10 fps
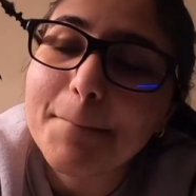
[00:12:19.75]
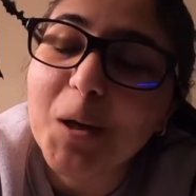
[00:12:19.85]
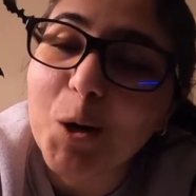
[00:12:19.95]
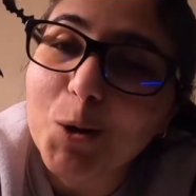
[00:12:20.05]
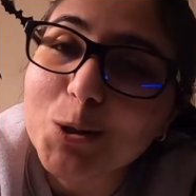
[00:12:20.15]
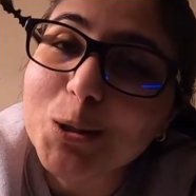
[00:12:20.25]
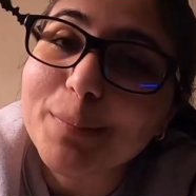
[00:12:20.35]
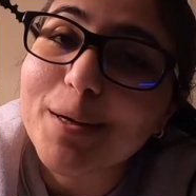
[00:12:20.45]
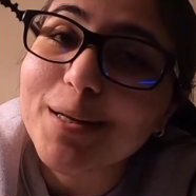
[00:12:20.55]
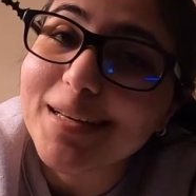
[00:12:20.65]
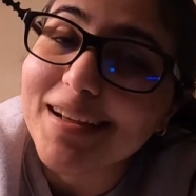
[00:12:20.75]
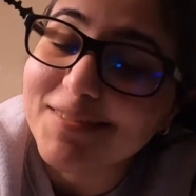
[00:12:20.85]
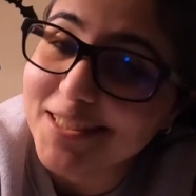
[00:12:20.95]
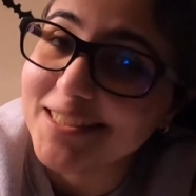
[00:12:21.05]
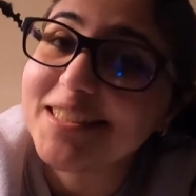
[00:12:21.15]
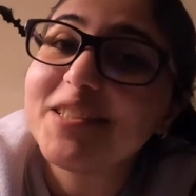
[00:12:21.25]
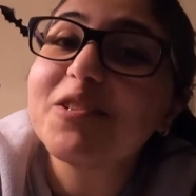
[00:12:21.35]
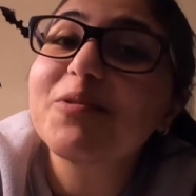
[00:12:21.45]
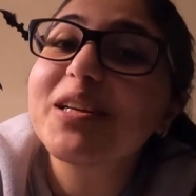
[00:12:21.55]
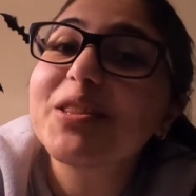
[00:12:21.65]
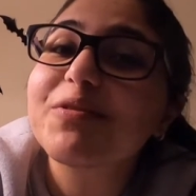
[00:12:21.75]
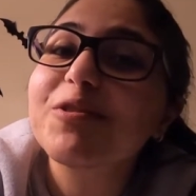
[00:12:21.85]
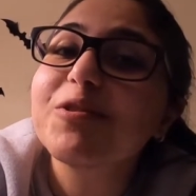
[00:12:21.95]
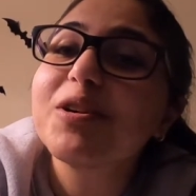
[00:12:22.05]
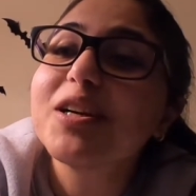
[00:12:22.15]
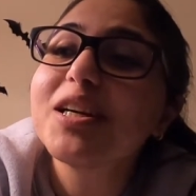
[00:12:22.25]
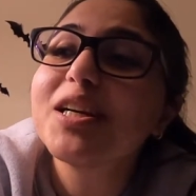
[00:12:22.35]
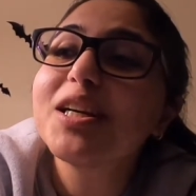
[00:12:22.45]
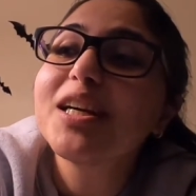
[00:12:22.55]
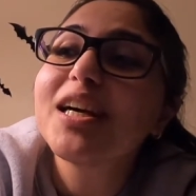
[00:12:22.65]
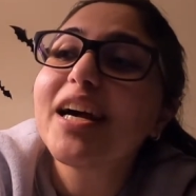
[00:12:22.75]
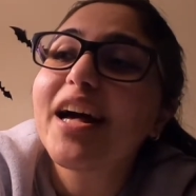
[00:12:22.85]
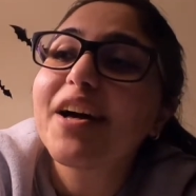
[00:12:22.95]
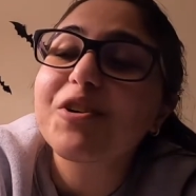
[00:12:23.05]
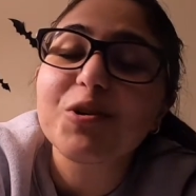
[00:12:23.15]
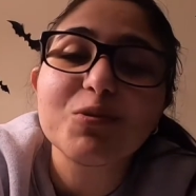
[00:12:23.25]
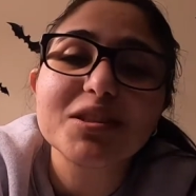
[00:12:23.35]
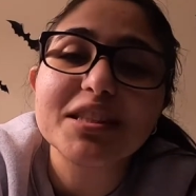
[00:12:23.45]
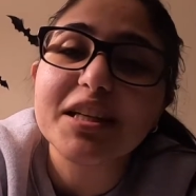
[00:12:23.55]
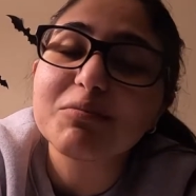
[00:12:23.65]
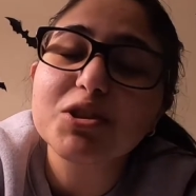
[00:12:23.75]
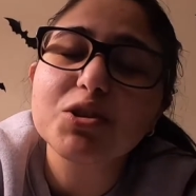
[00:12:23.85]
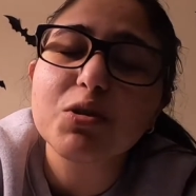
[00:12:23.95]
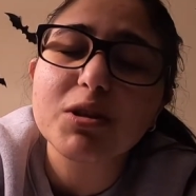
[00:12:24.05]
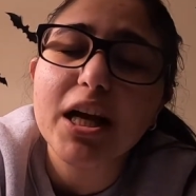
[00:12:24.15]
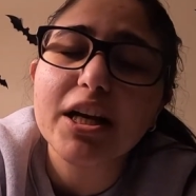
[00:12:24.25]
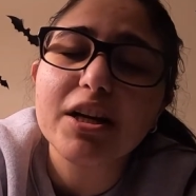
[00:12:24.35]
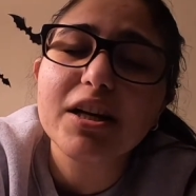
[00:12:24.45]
but honestly I'm probably gonna have to continue to read through. I don't know, we'll see. I'm just so tired.